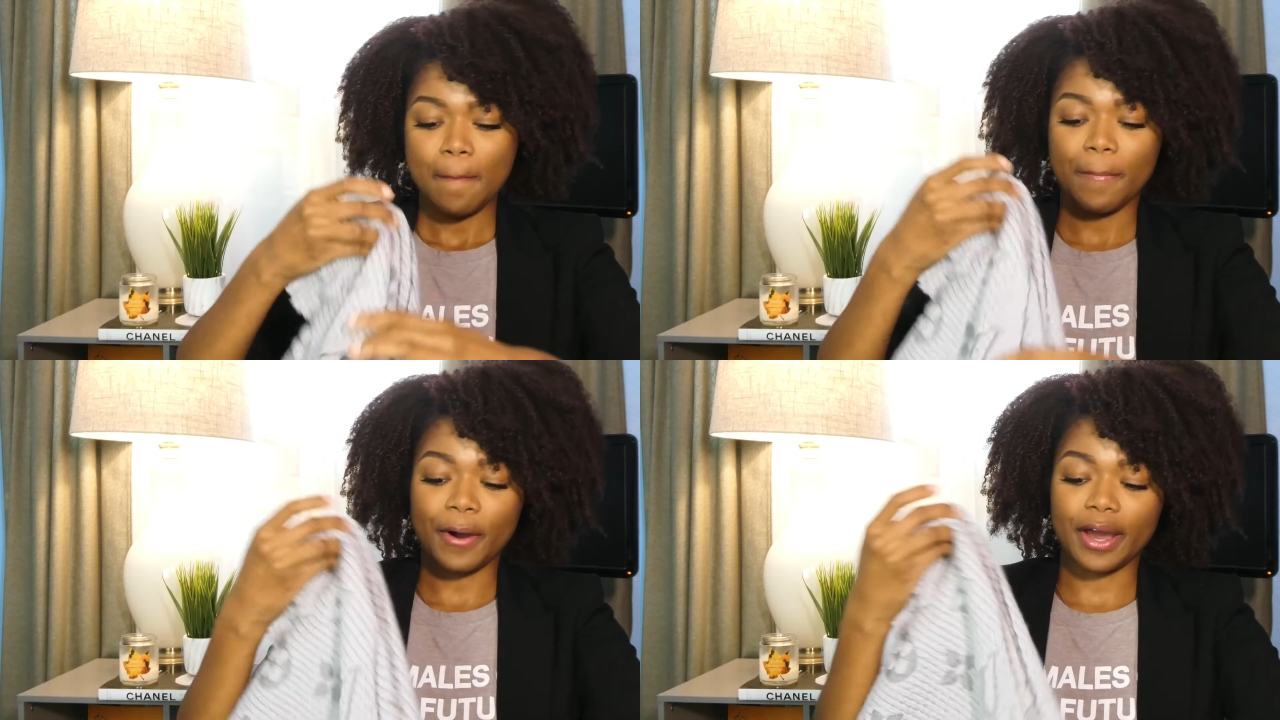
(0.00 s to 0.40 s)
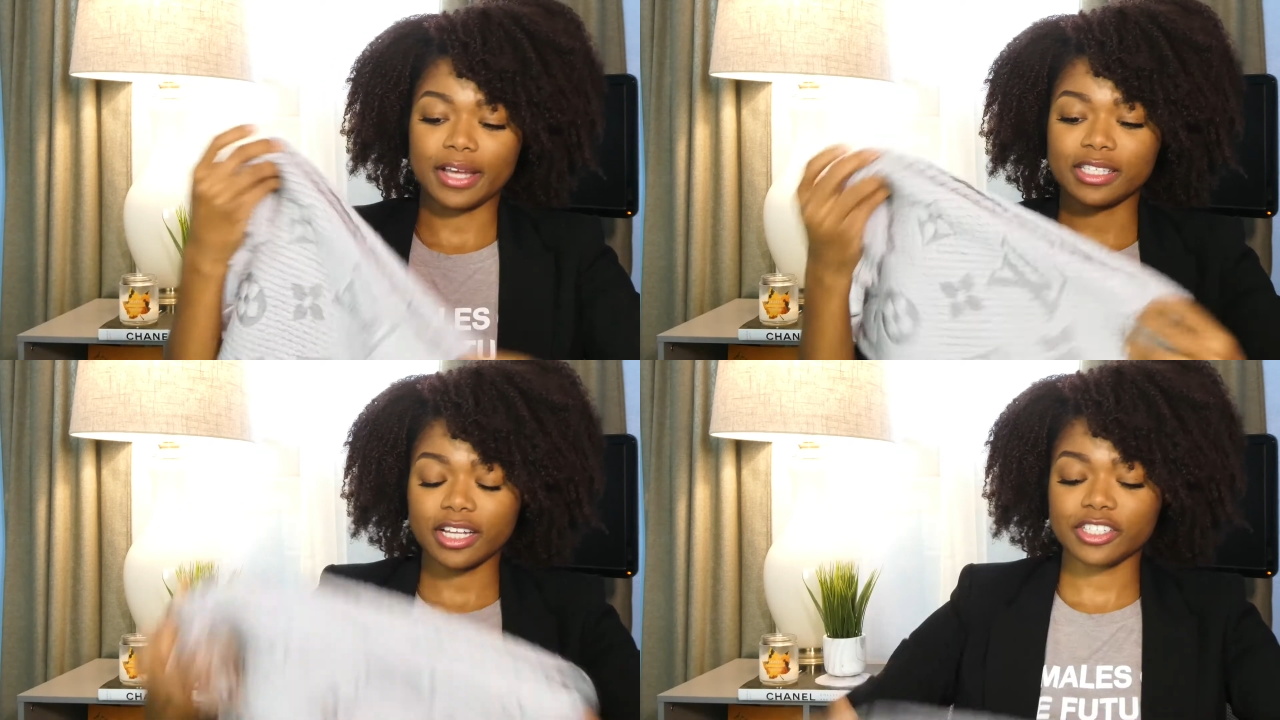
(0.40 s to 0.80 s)
But
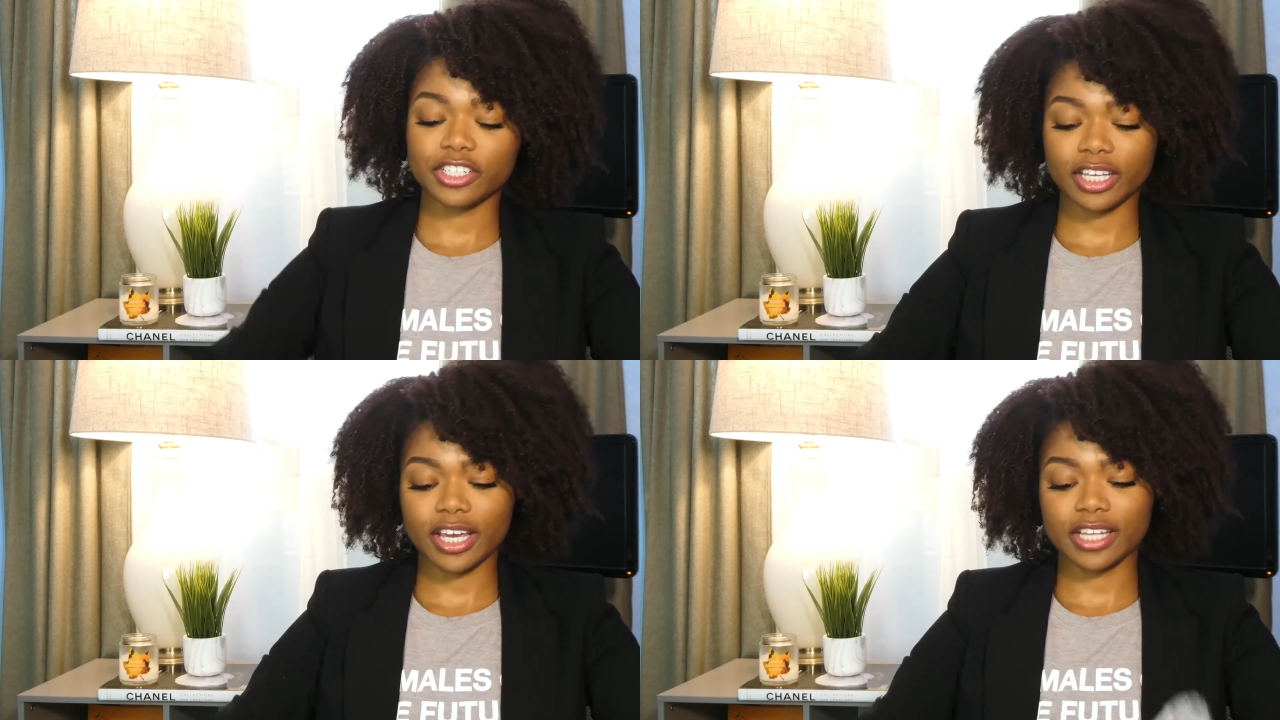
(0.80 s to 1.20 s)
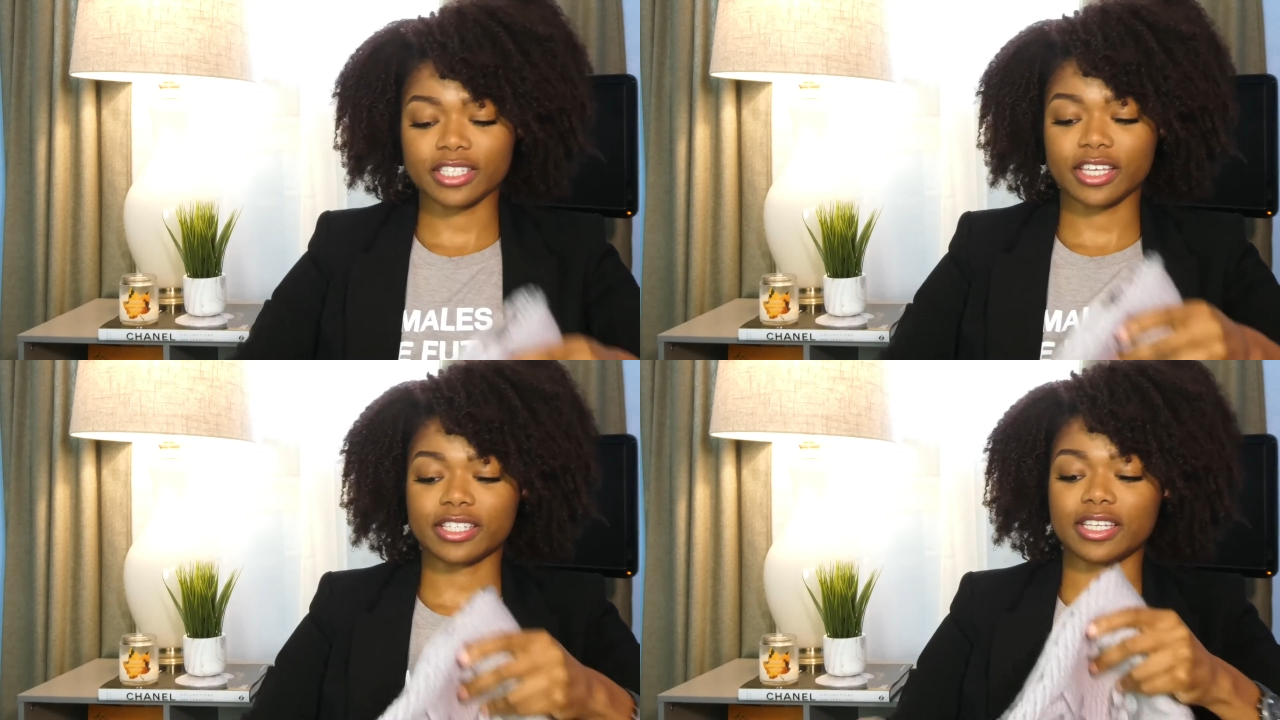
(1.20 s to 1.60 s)
essentially
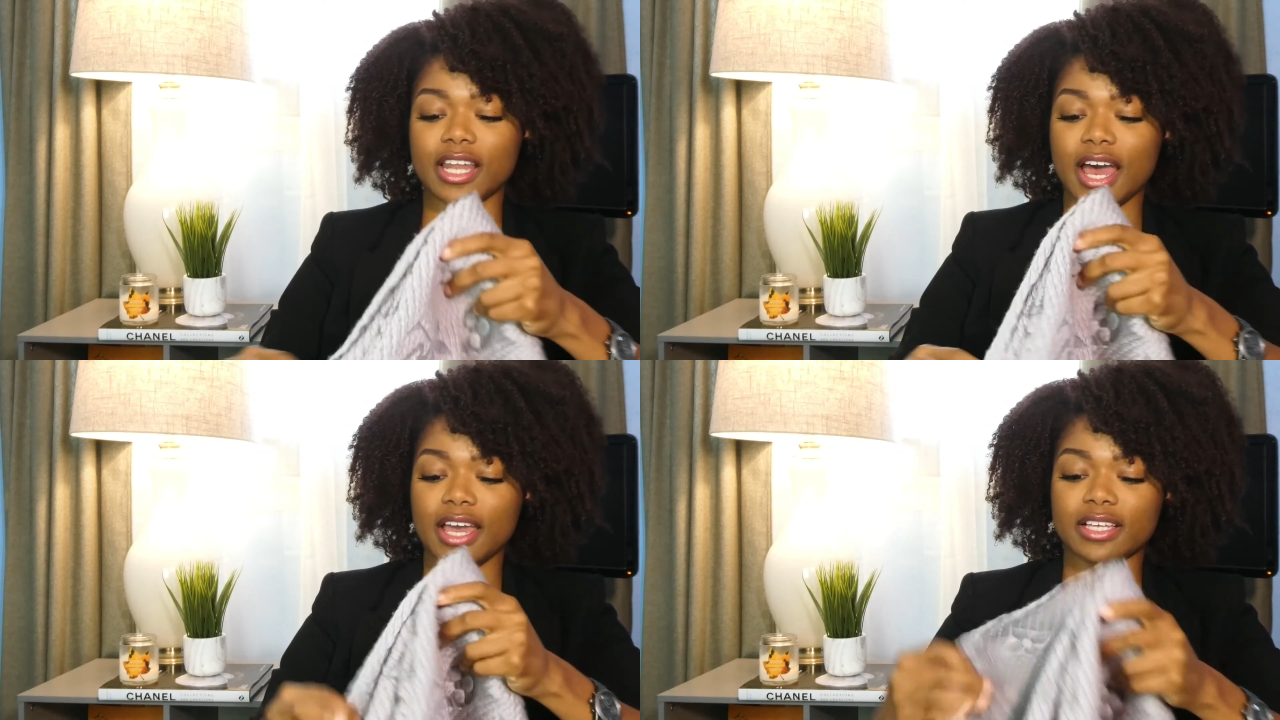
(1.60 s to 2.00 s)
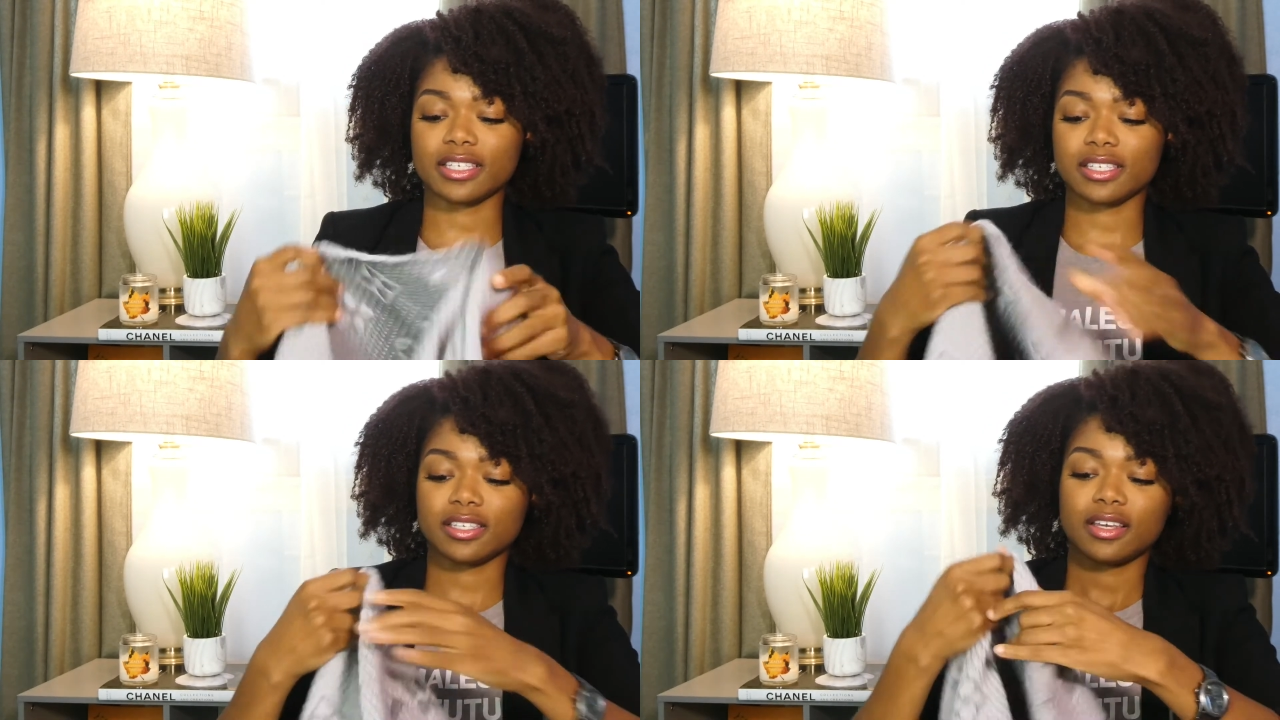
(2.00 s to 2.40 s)
it's this
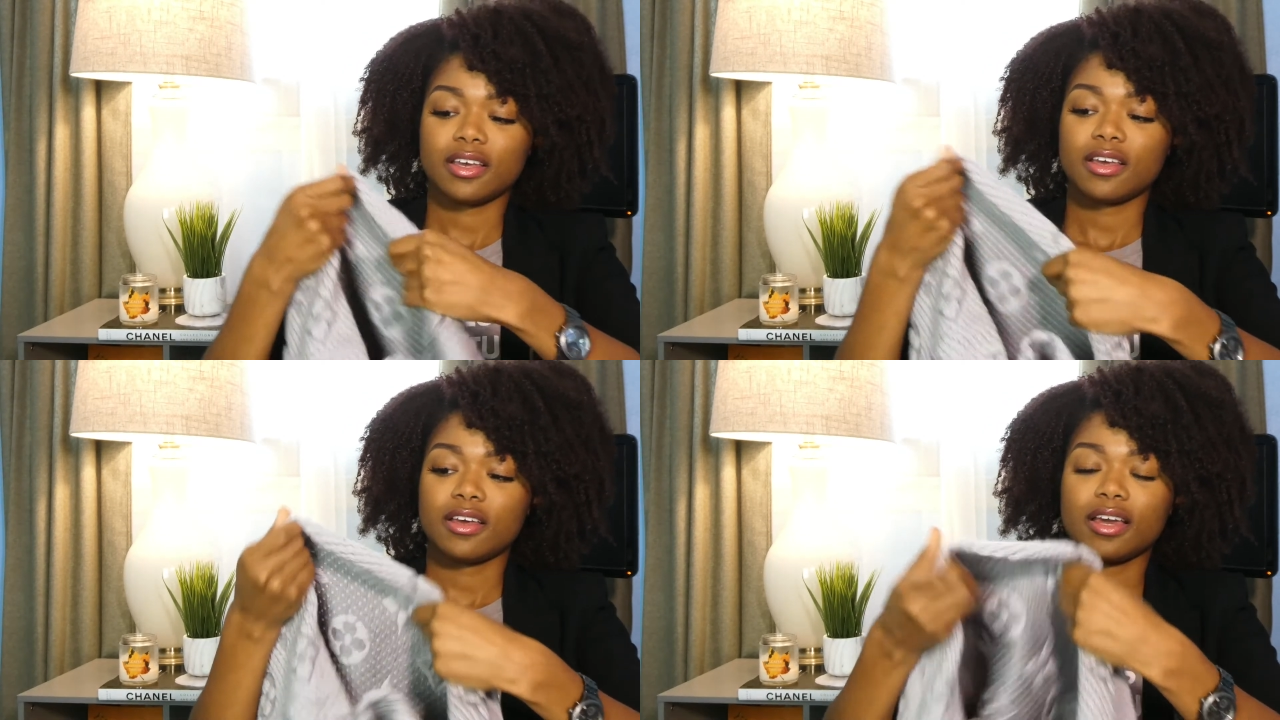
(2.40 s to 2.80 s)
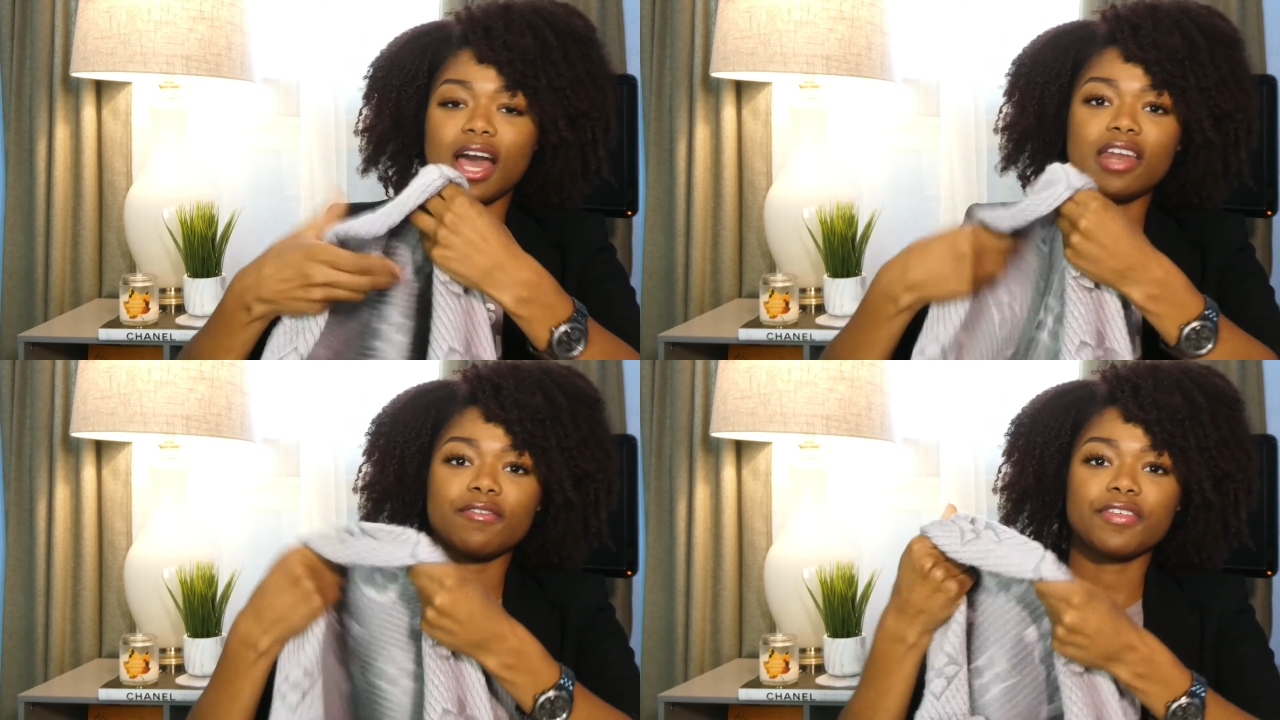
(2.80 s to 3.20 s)
nice
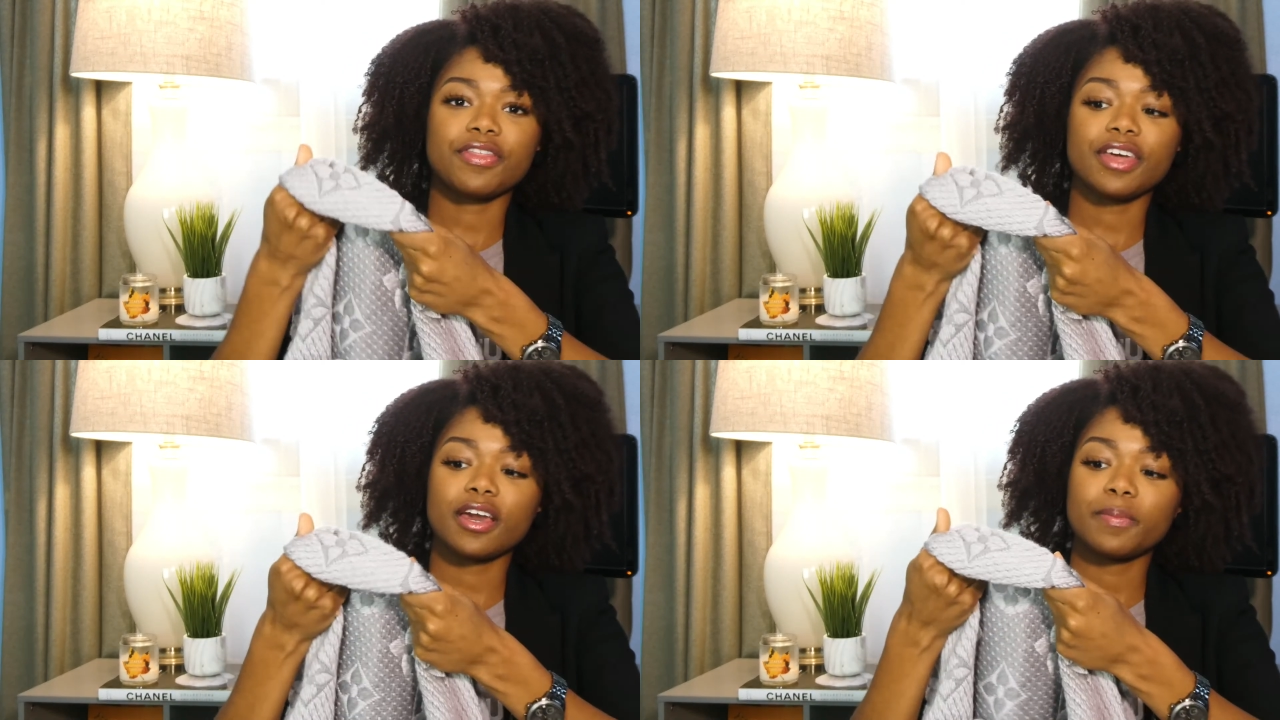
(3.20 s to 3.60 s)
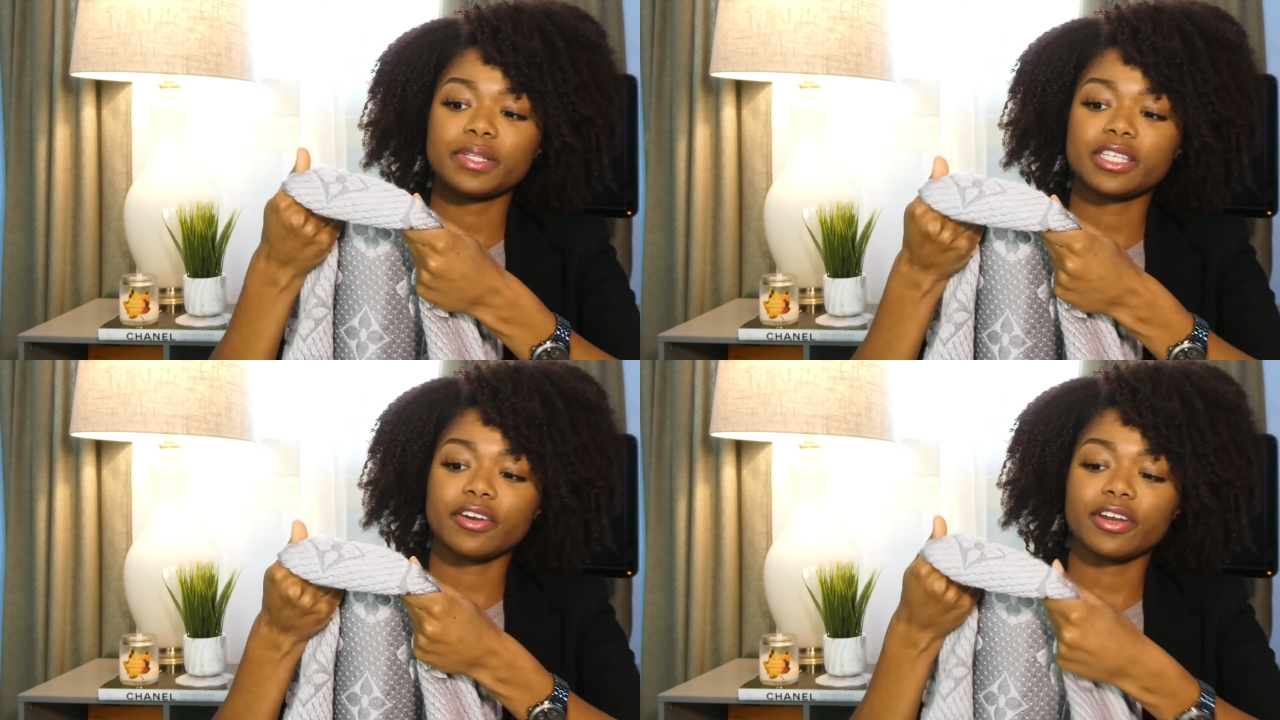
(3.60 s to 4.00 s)
kind of thick
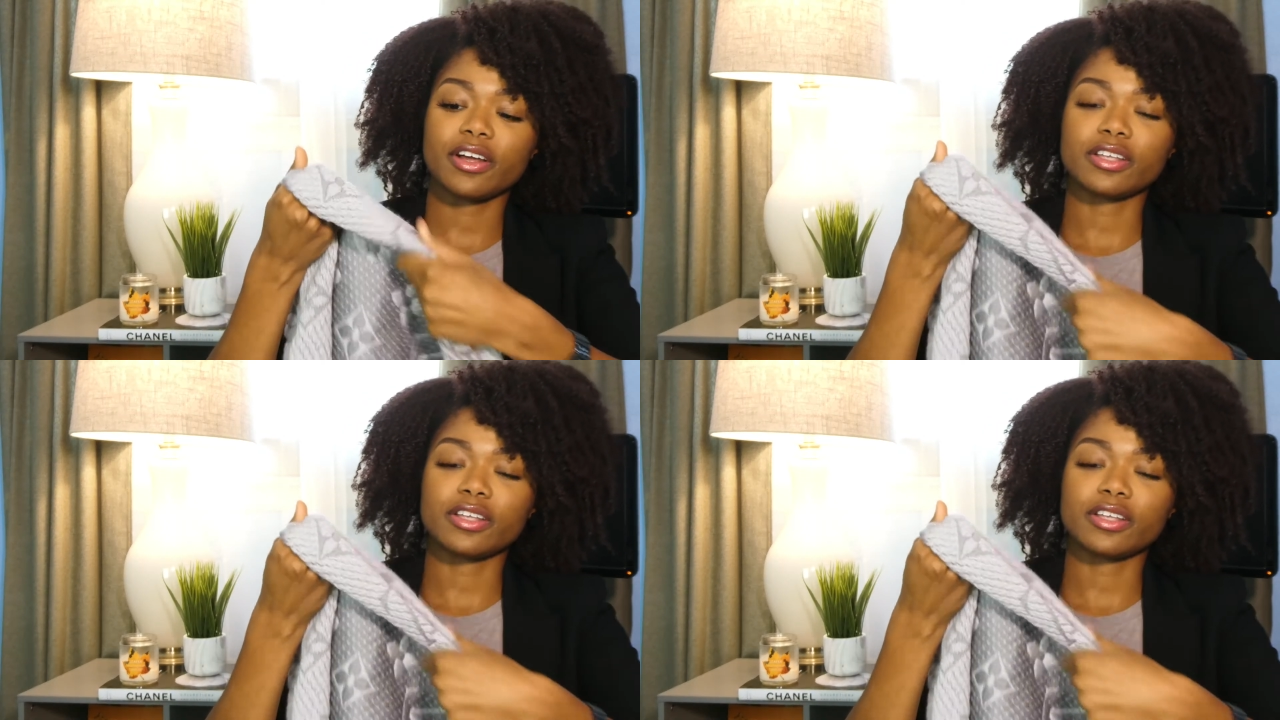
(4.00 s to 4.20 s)
material.